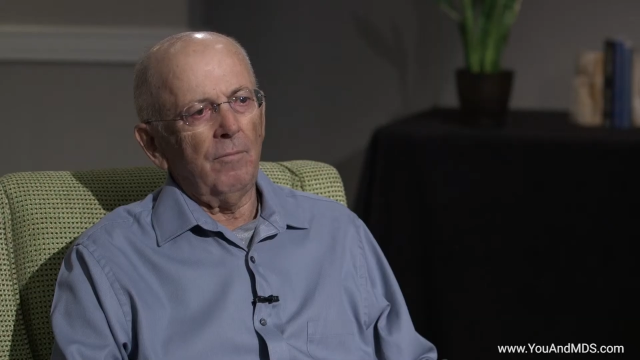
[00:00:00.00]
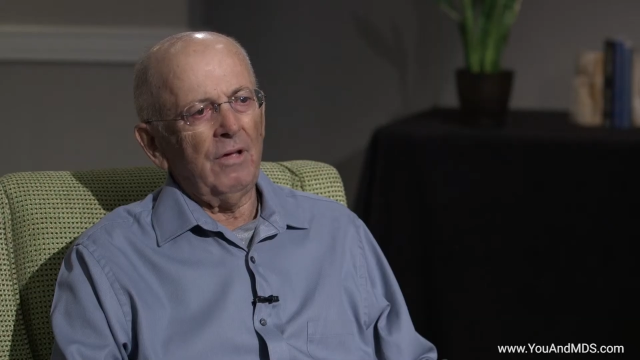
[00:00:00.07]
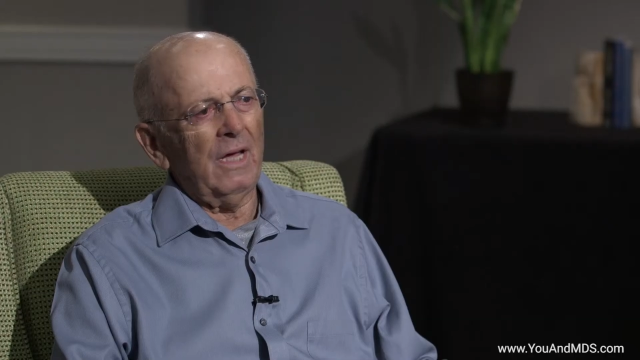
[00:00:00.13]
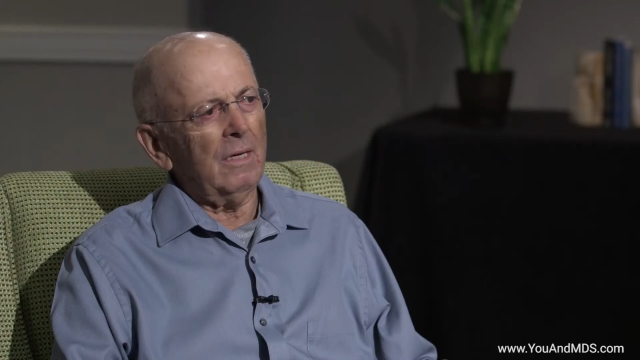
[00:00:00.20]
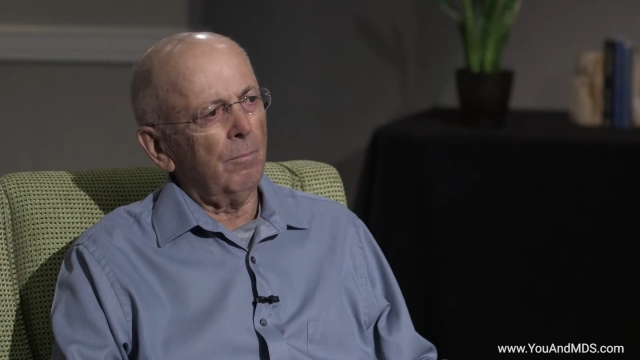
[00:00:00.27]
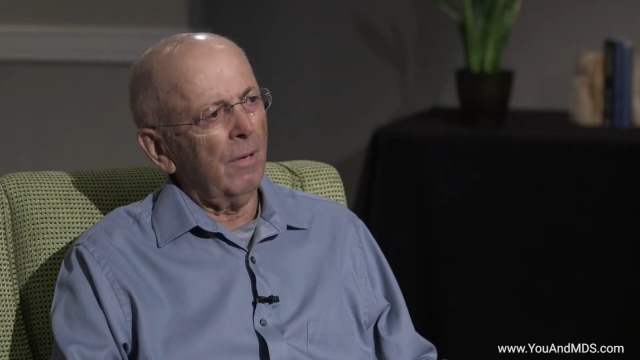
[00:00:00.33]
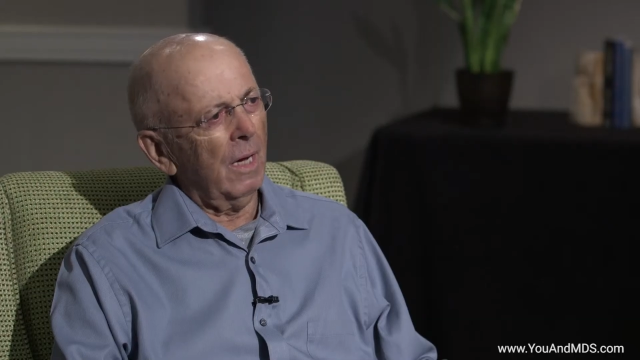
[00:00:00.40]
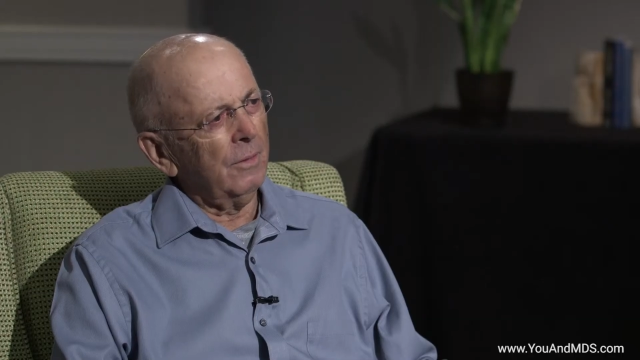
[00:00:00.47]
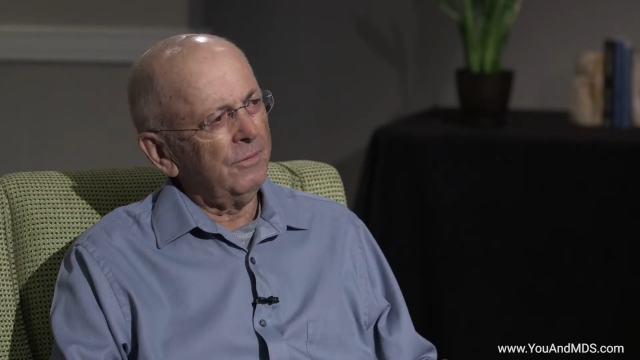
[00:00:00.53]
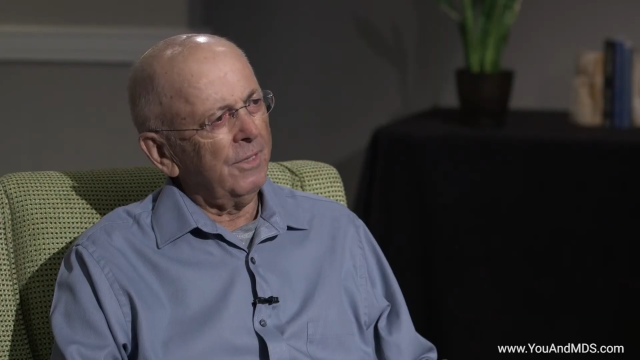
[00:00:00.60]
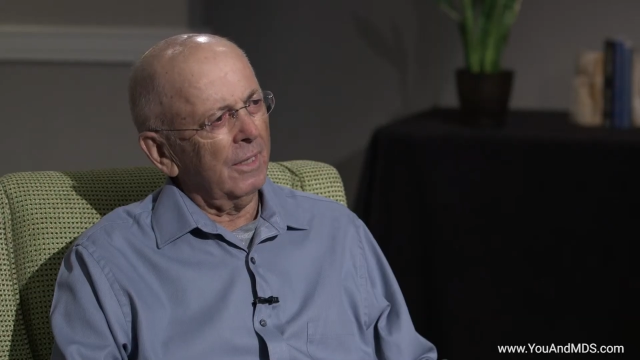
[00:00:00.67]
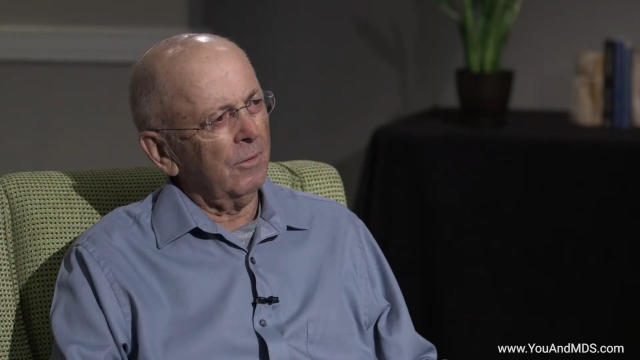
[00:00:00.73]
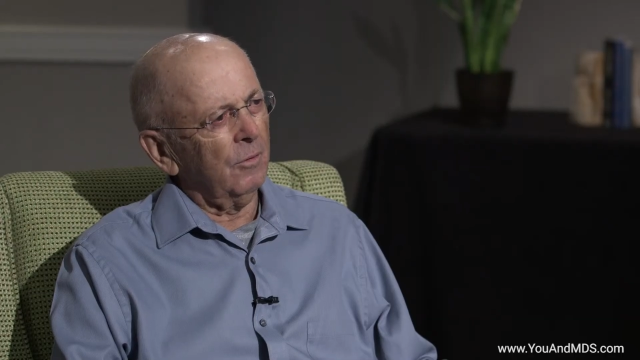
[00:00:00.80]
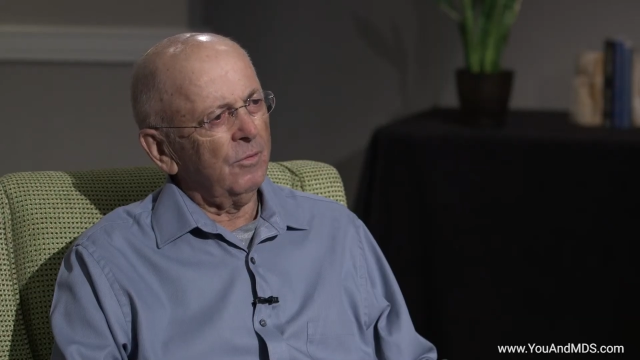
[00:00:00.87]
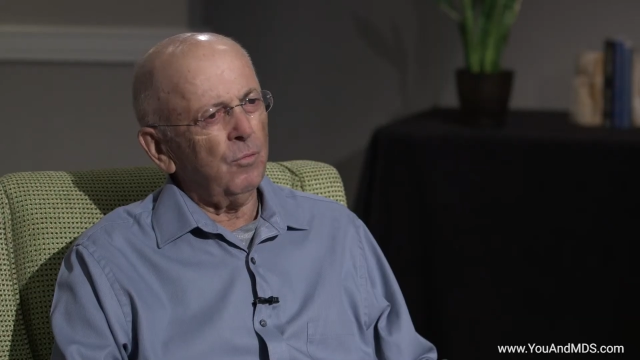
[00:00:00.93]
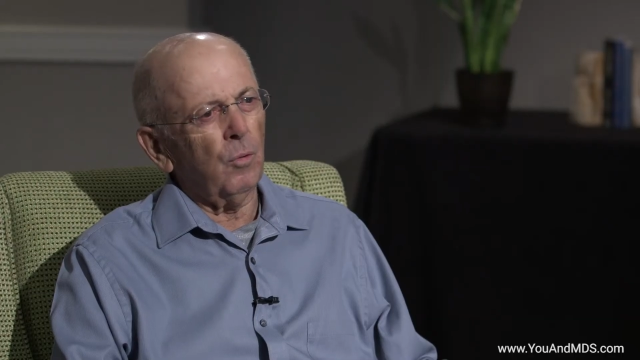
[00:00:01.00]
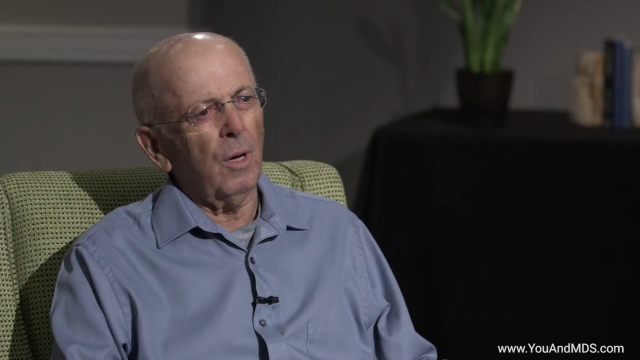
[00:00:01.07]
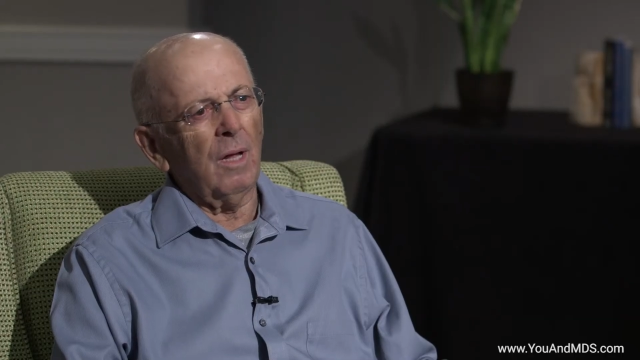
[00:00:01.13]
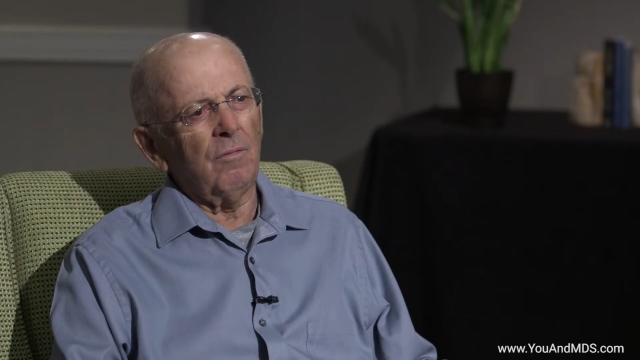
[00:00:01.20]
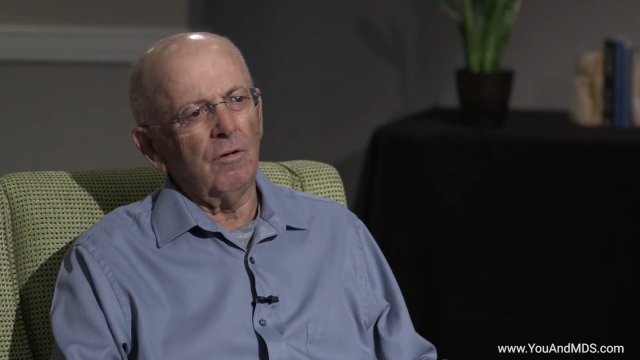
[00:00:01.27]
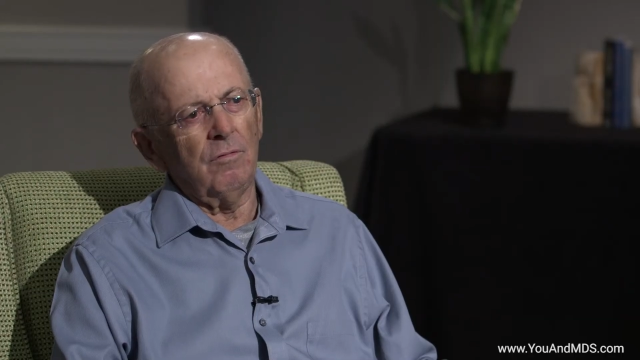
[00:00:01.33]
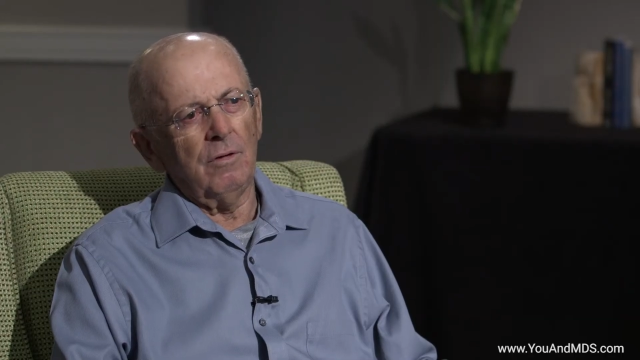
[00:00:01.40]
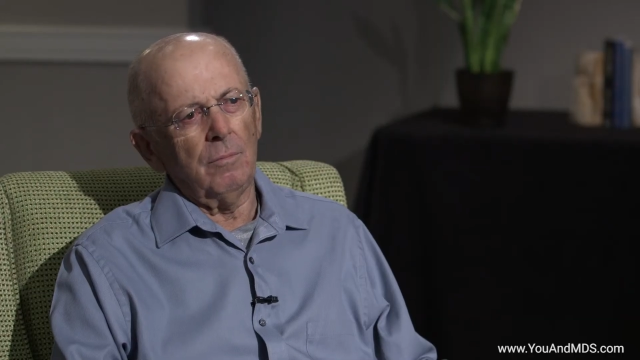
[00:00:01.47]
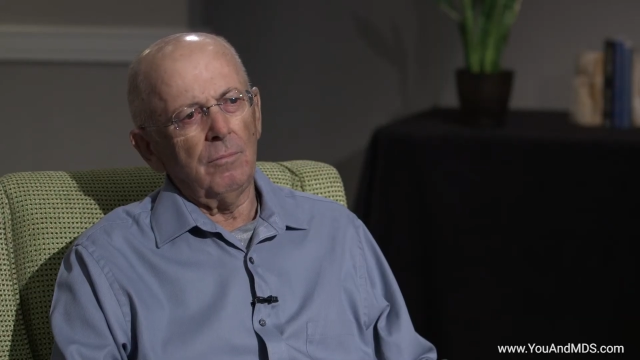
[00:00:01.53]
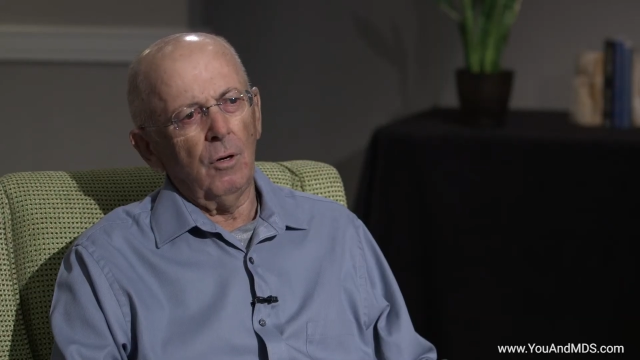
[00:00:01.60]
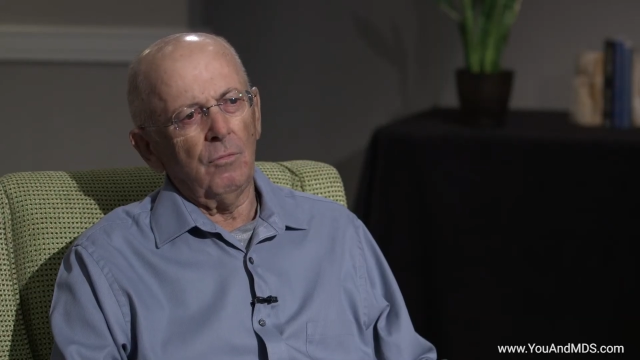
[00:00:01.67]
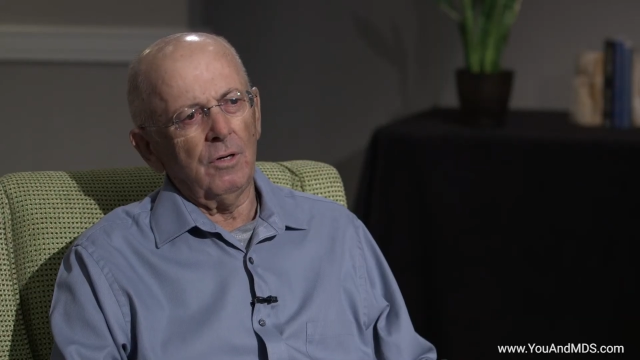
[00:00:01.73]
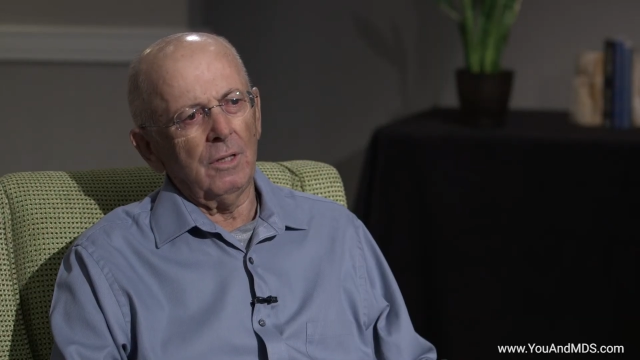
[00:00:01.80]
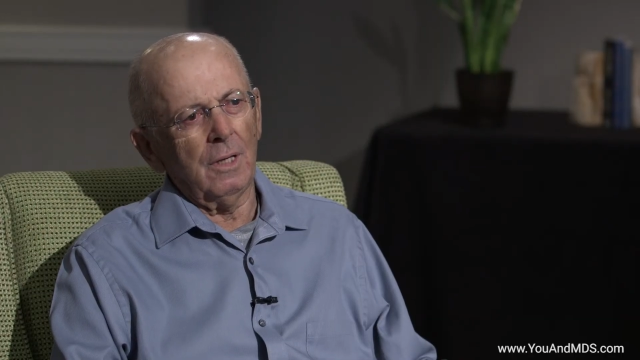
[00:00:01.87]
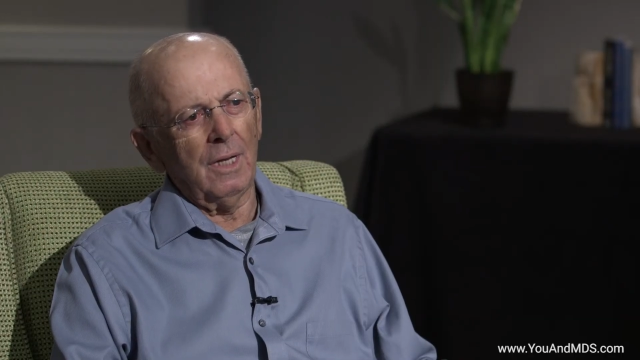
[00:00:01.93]
I've had about 10 or 12 of them
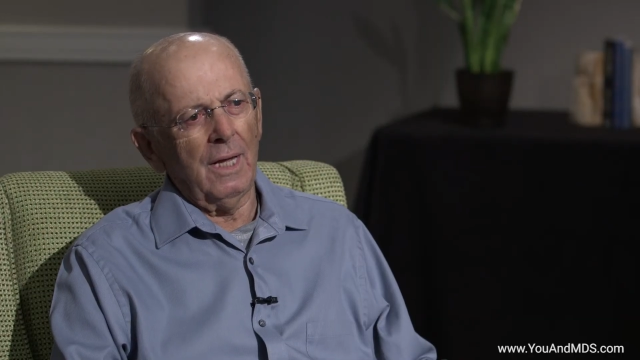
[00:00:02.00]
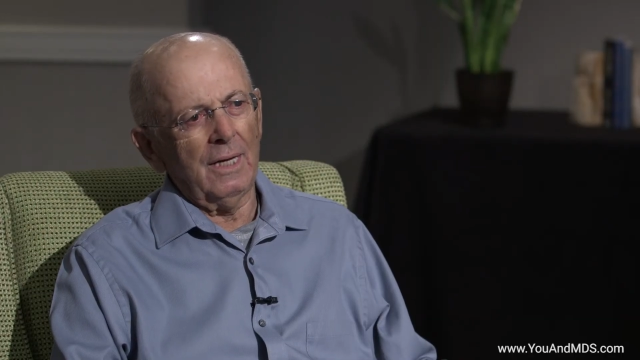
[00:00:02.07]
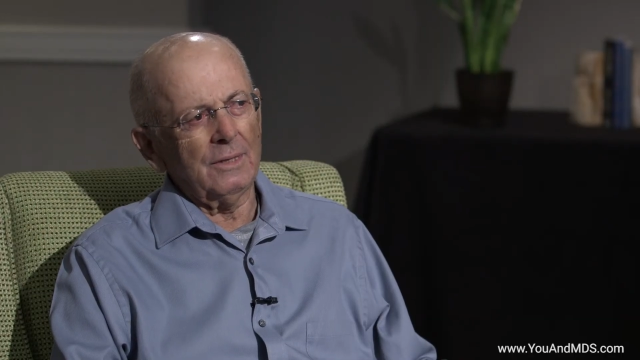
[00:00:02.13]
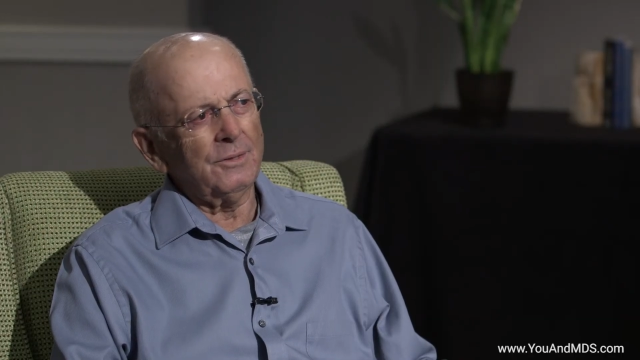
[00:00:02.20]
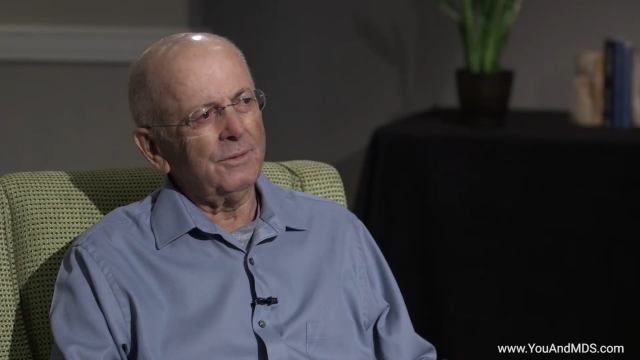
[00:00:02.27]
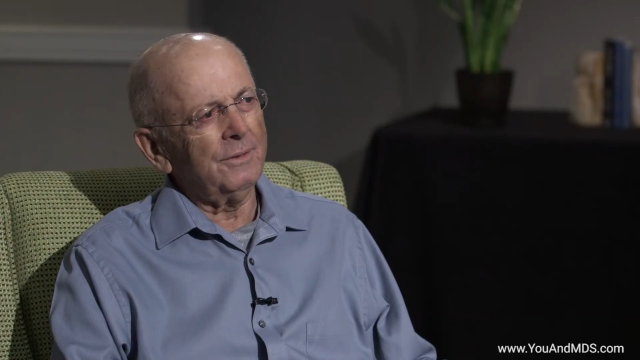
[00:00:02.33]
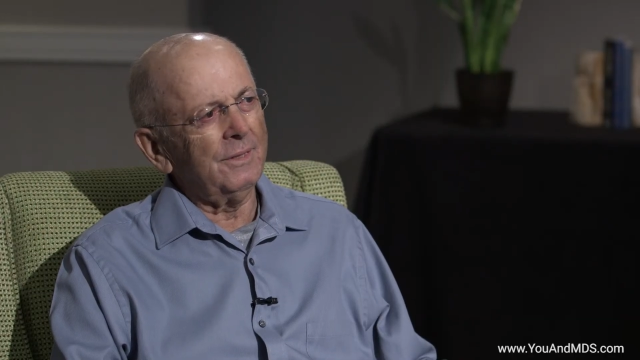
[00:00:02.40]
over the last